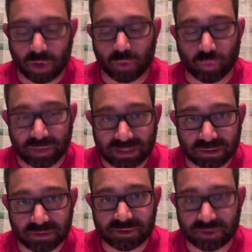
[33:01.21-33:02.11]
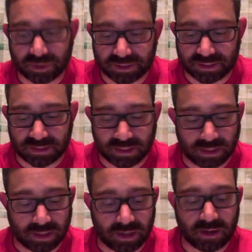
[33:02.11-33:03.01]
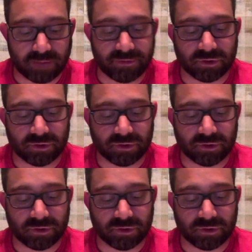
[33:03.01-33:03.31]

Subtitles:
real certainty of the